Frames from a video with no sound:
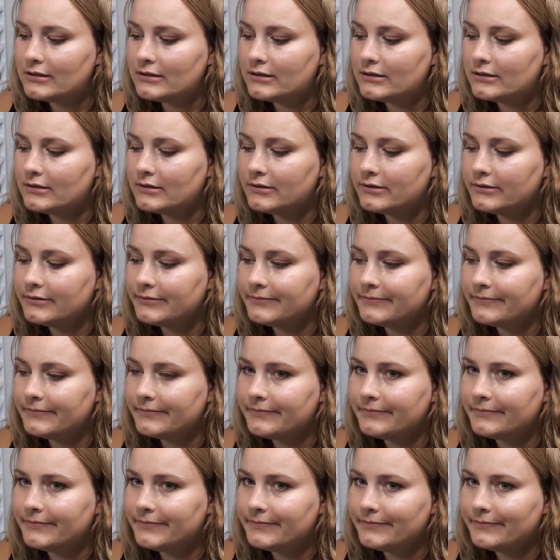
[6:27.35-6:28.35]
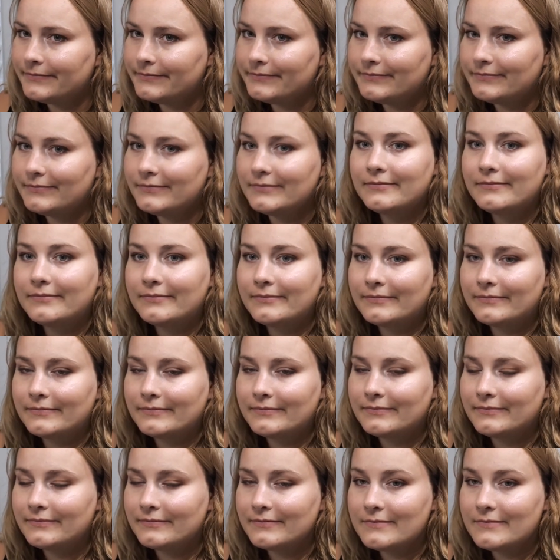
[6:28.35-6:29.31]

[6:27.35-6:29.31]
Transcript: Nothing is said.